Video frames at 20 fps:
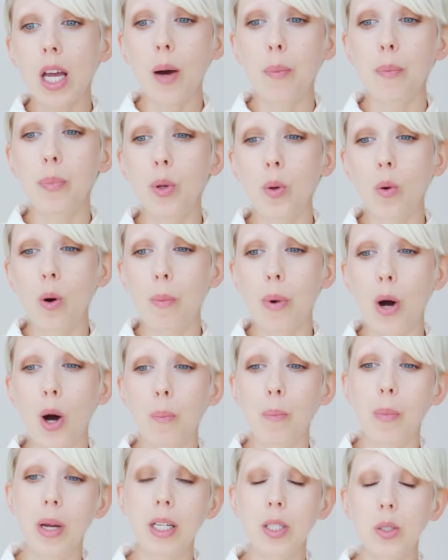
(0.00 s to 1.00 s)
up your
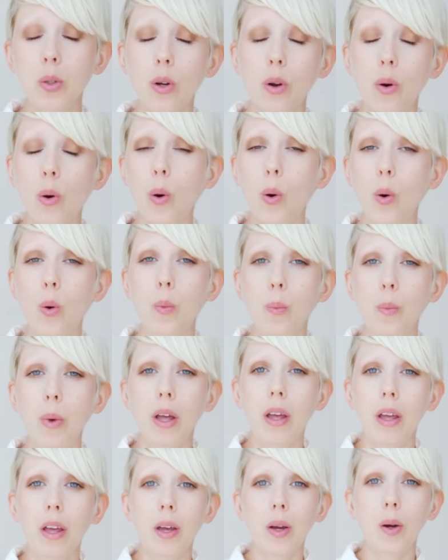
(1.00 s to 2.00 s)
apartment or your home
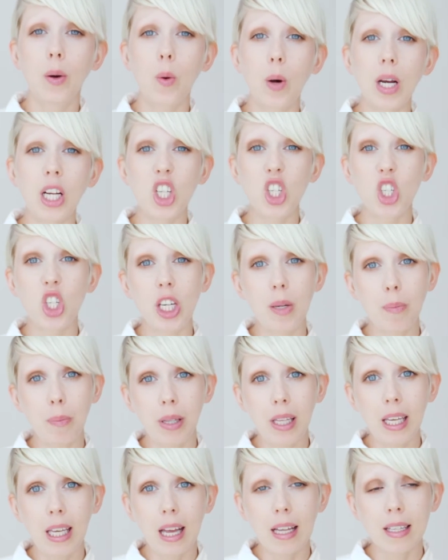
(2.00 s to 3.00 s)
quite
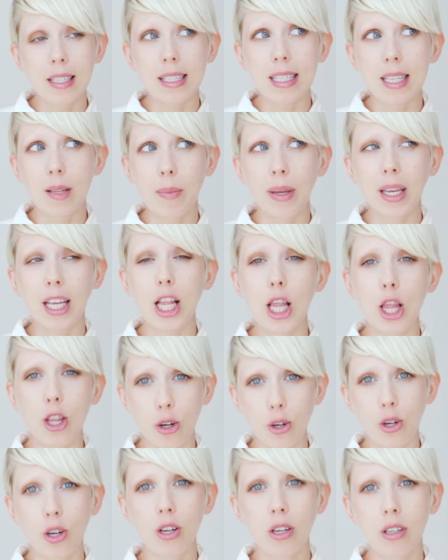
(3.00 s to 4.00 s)
cheaply and still make it
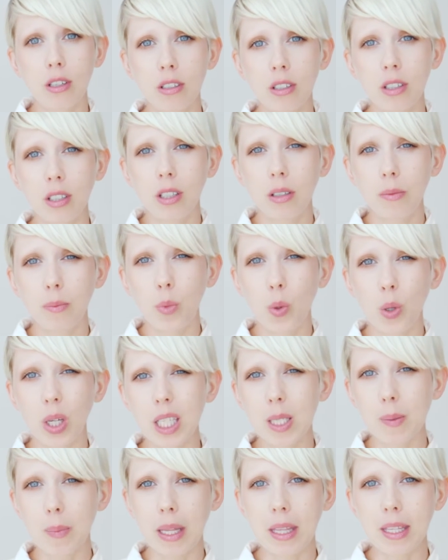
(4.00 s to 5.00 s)
look more
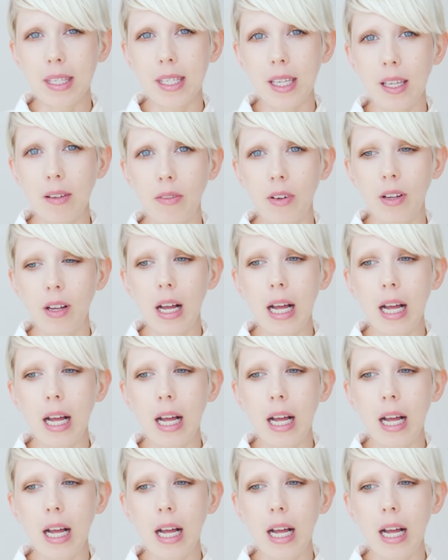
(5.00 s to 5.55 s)
expensive.